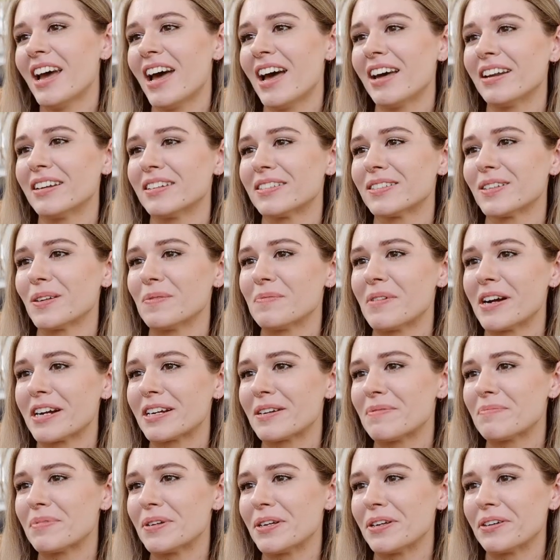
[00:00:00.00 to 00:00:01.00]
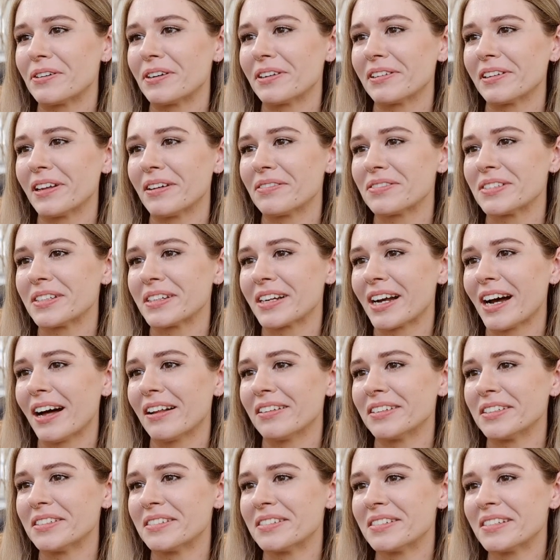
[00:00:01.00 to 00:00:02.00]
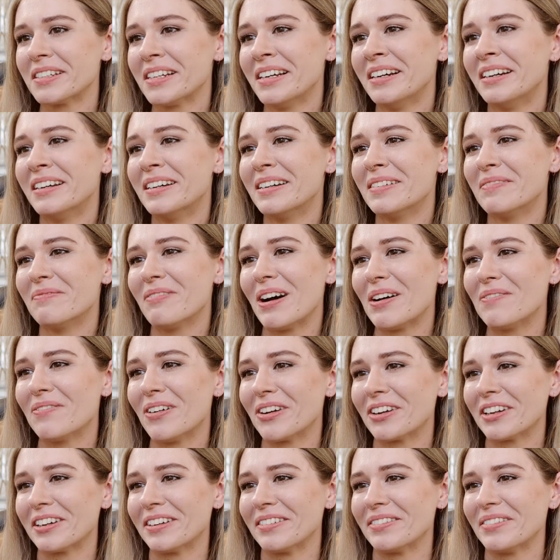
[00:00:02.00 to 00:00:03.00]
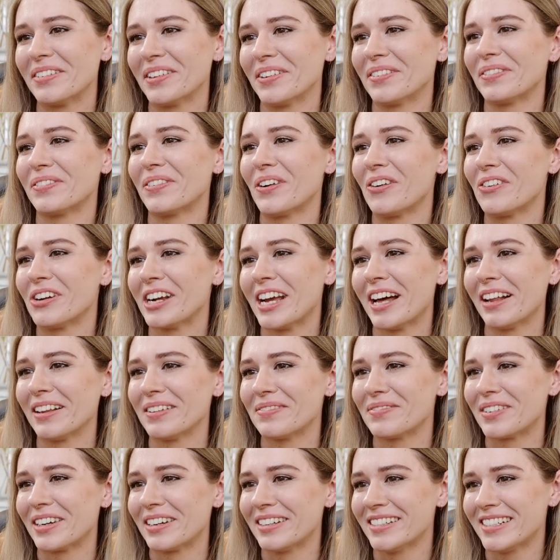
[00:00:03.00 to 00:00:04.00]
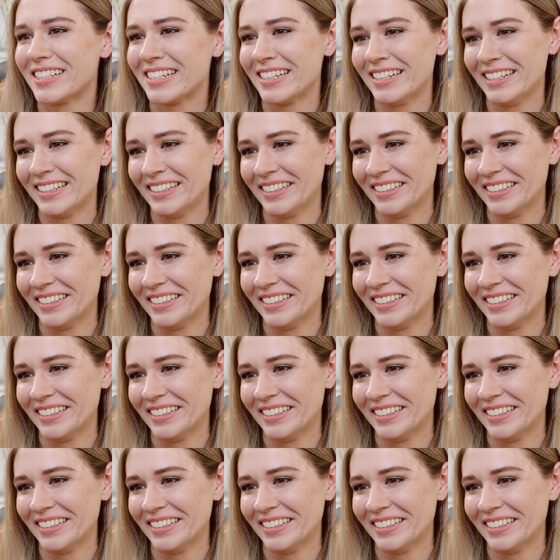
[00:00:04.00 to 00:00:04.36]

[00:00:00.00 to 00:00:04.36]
Edits on my computer and loves the colors. My monitor with a wrong calibration.